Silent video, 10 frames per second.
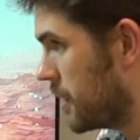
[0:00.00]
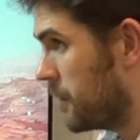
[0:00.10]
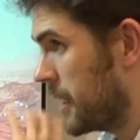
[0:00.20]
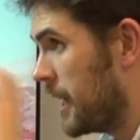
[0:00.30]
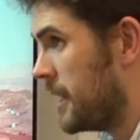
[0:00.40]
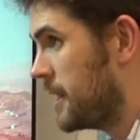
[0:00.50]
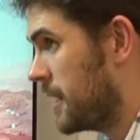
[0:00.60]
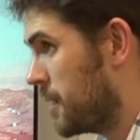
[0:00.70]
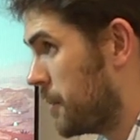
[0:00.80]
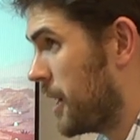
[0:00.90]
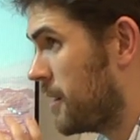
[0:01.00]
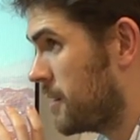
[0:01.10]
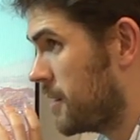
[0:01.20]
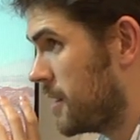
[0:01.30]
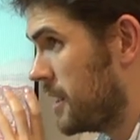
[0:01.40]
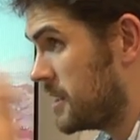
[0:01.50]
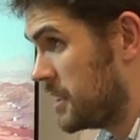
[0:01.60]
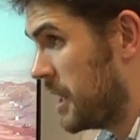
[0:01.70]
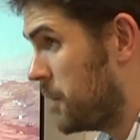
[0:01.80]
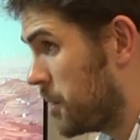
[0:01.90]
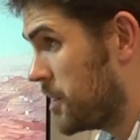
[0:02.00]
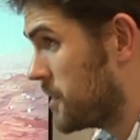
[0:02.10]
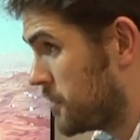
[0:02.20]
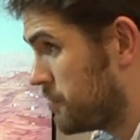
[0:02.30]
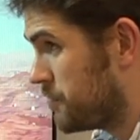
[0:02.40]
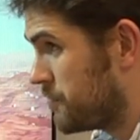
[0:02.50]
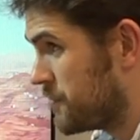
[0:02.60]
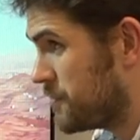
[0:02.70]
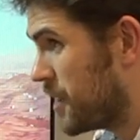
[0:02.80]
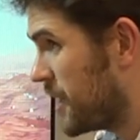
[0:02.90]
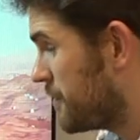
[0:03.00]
knowing anything about its neighbors, right?